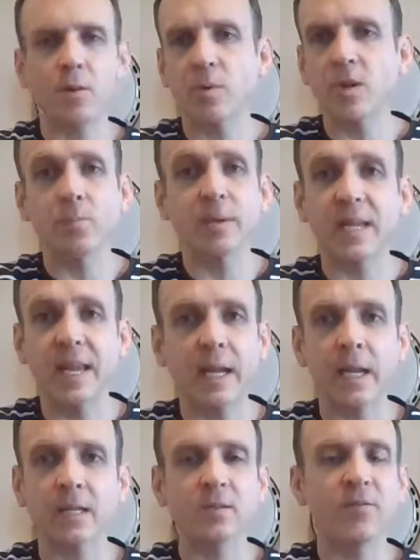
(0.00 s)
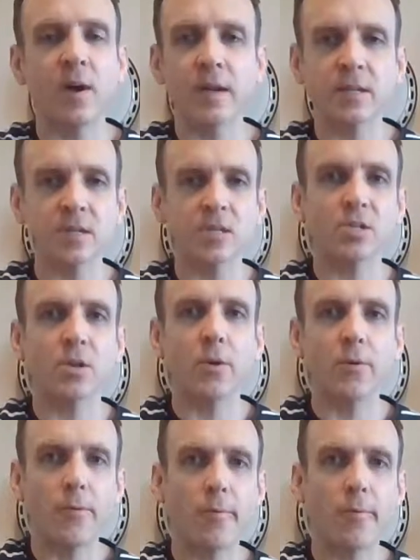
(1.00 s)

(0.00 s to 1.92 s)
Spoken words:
And when you're beginning, it's fine to just go,